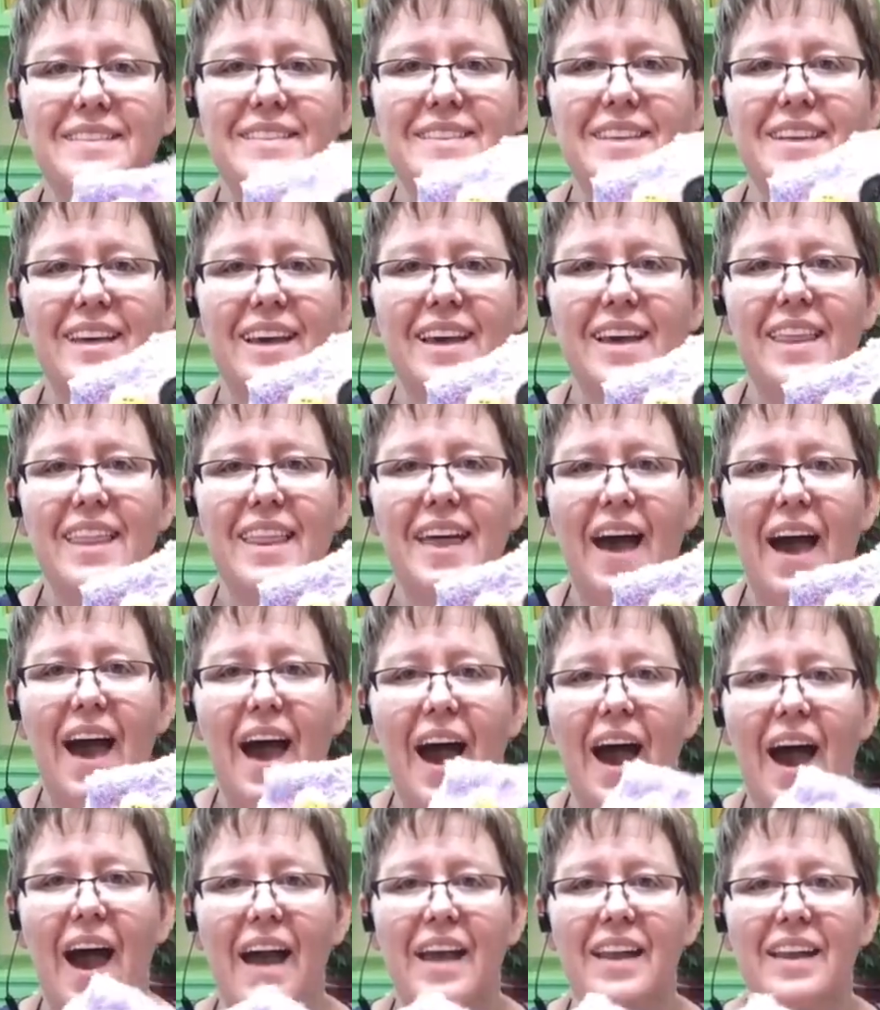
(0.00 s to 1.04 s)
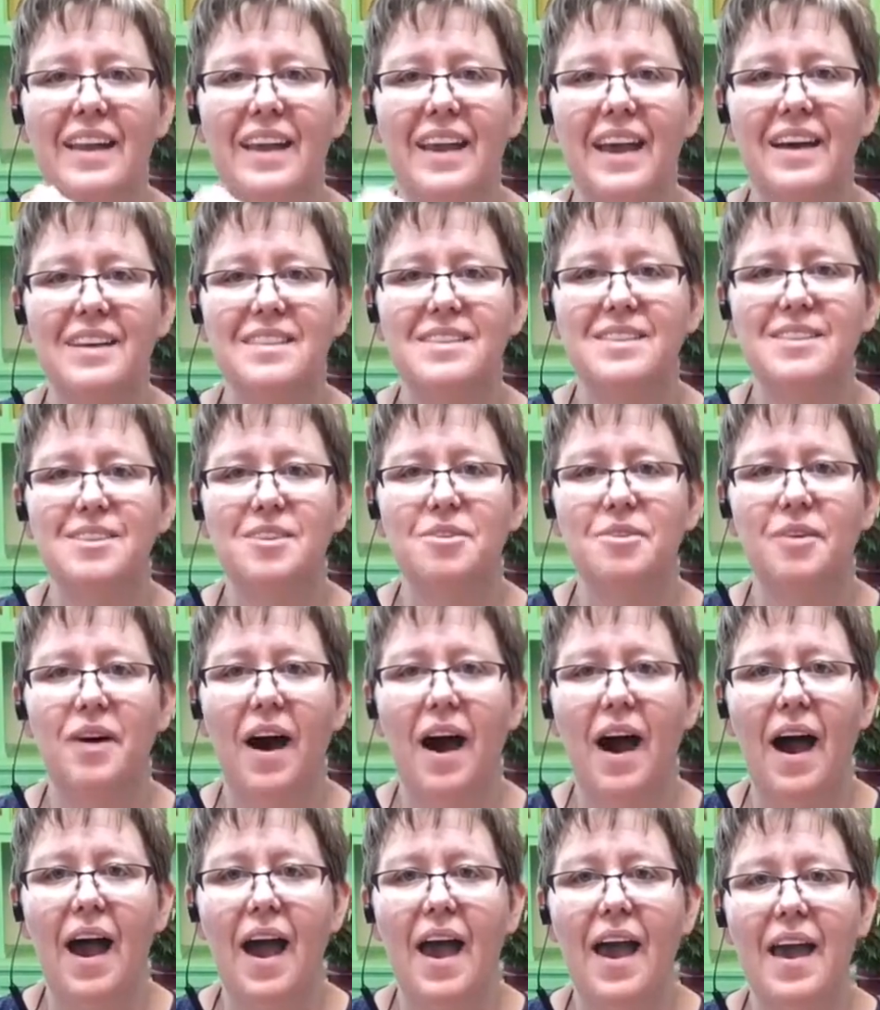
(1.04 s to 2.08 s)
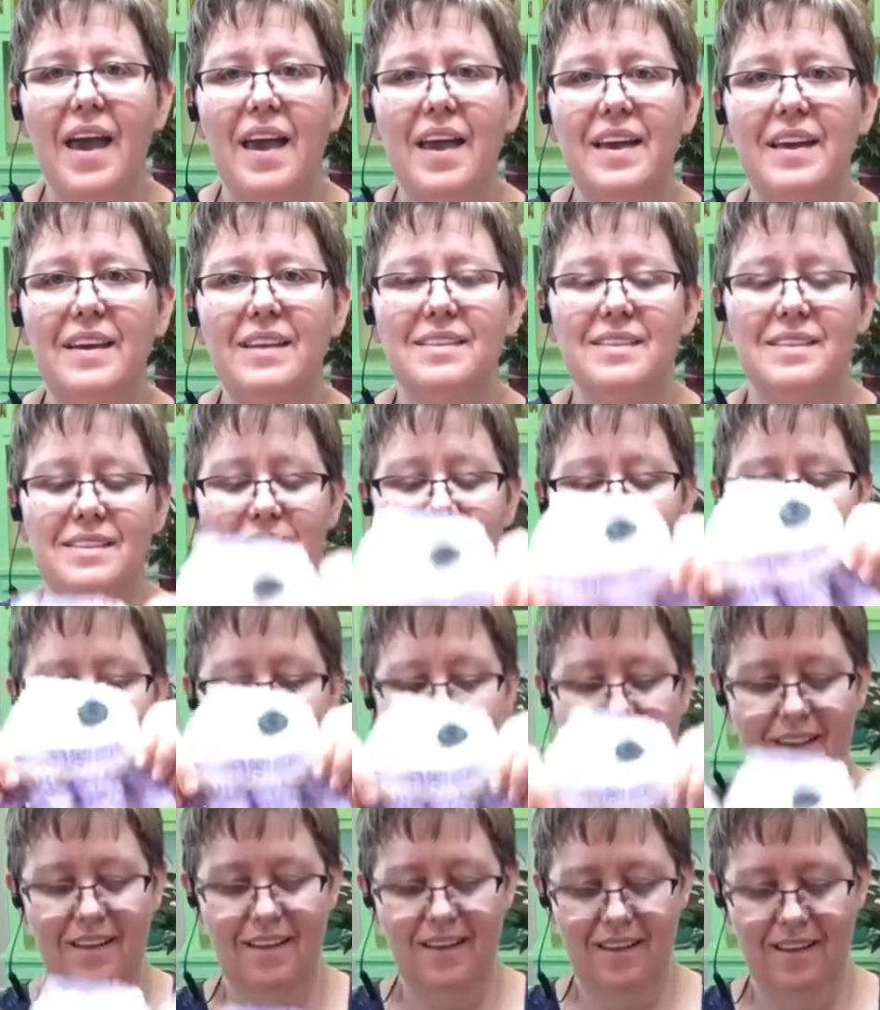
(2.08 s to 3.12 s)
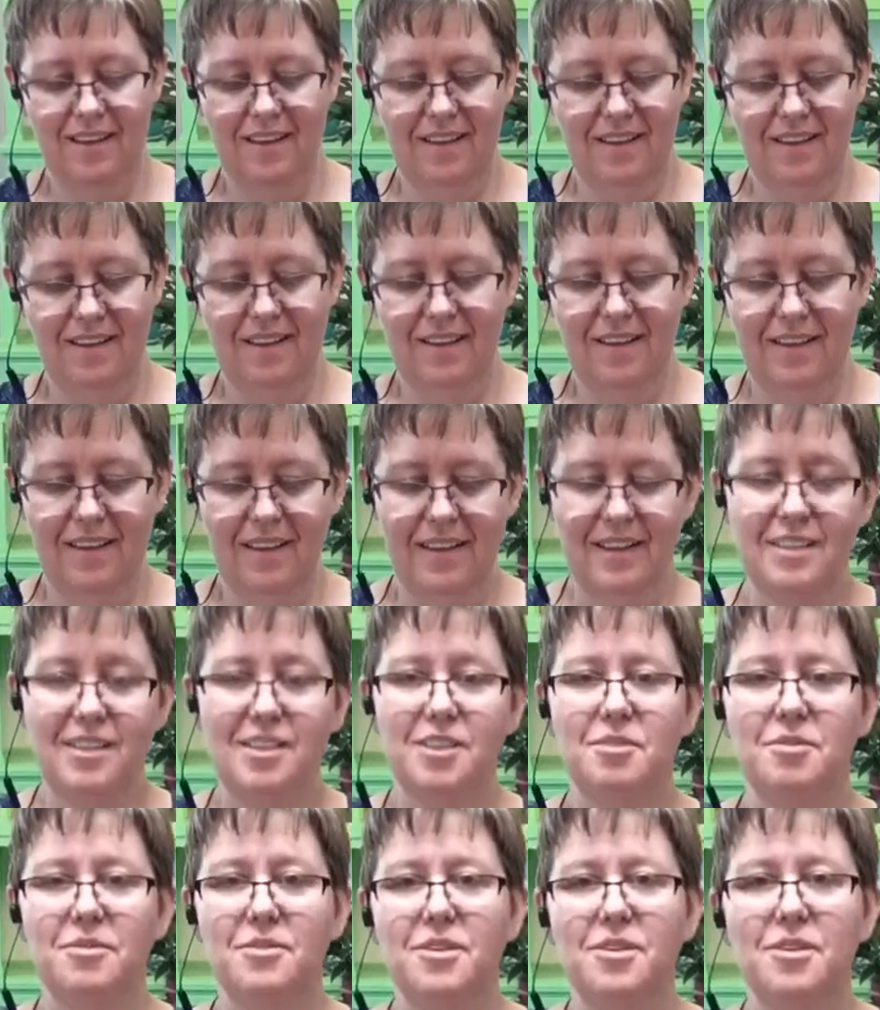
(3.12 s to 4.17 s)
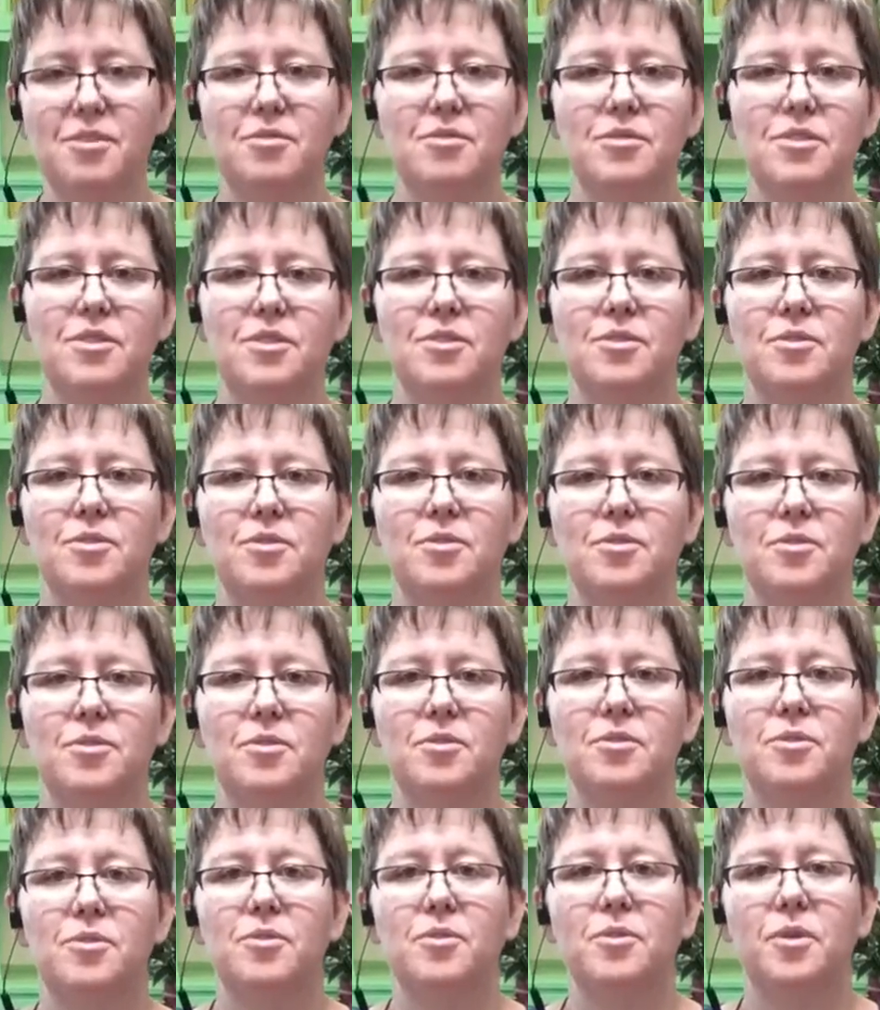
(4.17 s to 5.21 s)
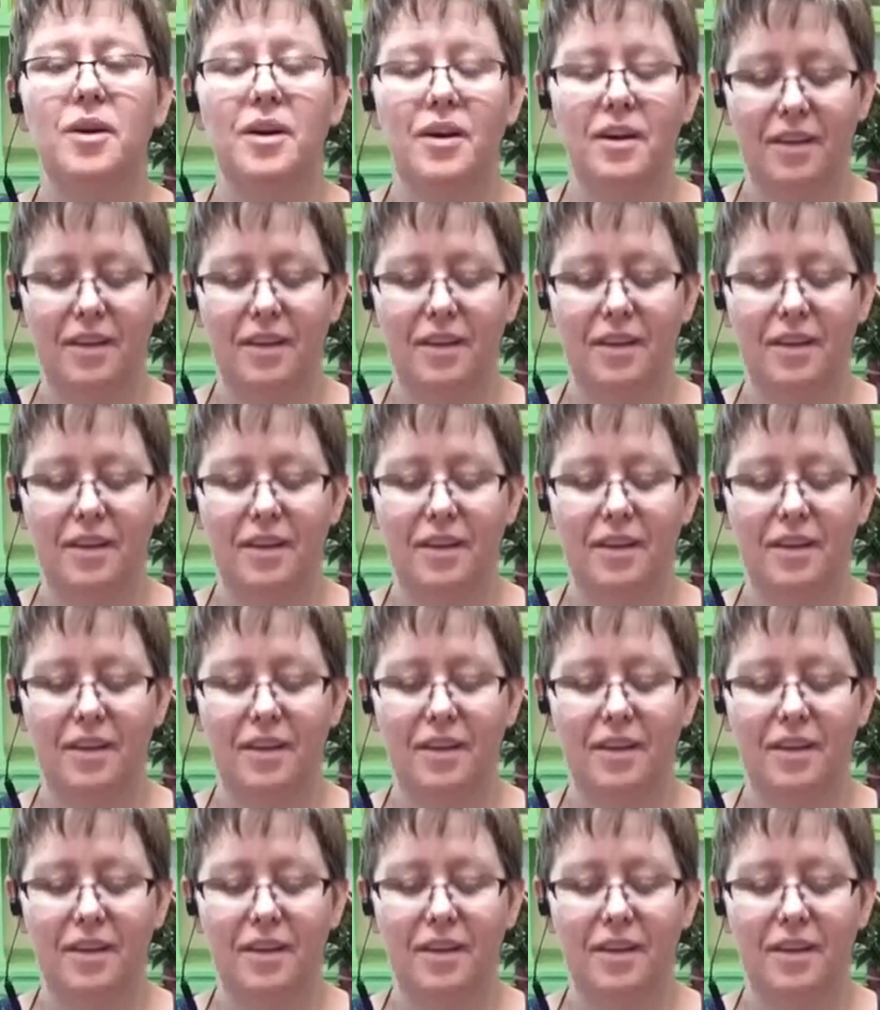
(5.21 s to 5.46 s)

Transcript: Look at that. He has two eyes. Do, do, do, do, do.